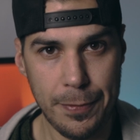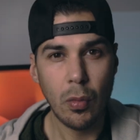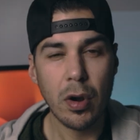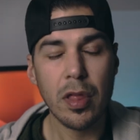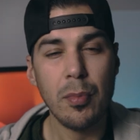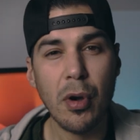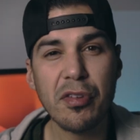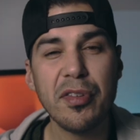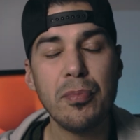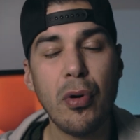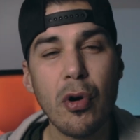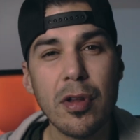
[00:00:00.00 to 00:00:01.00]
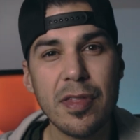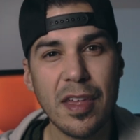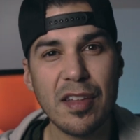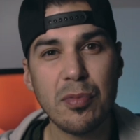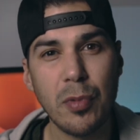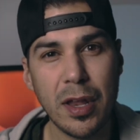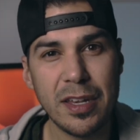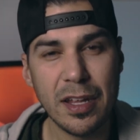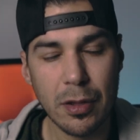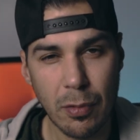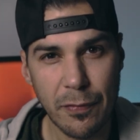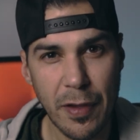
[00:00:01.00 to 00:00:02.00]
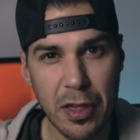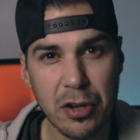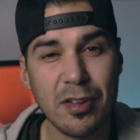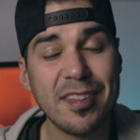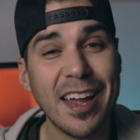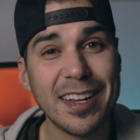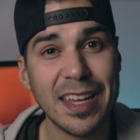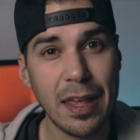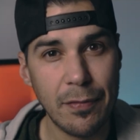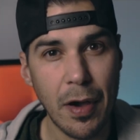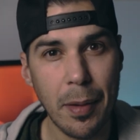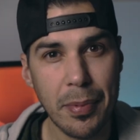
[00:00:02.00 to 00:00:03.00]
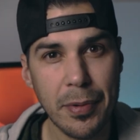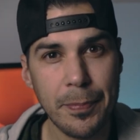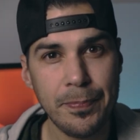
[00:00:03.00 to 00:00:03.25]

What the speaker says: One of the most important things when dealing with failure is not to give up.